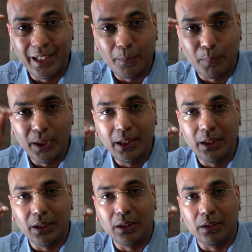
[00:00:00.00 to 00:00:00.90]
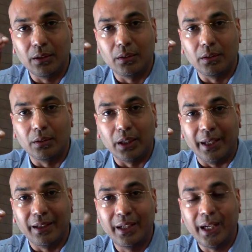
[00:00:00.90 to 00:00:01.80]
deeply
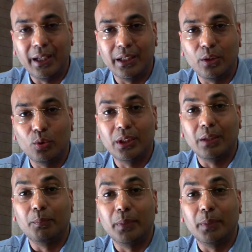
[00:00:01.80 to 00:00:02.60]
ingrained into their